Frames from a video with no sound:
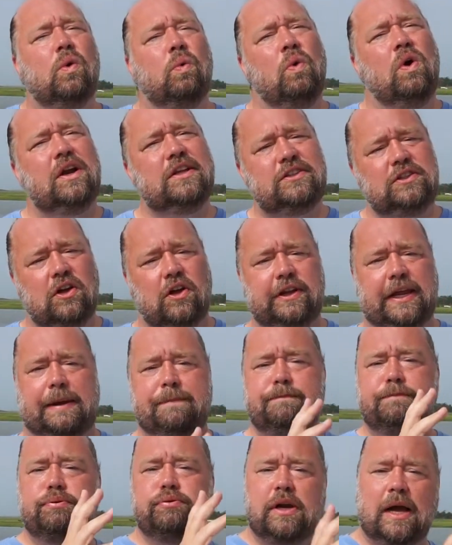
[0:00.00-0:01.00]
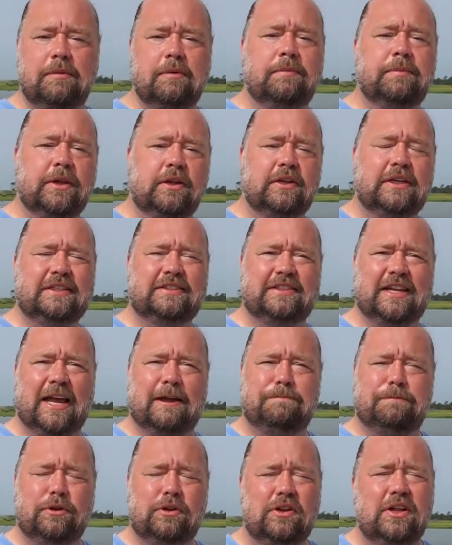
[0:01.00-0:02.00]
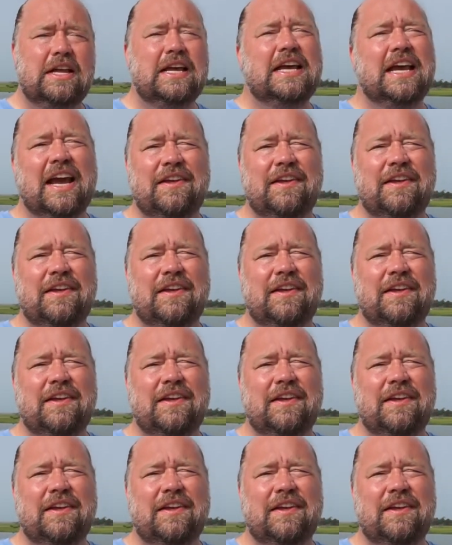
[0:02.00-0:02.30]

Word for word: One is called a probability sample,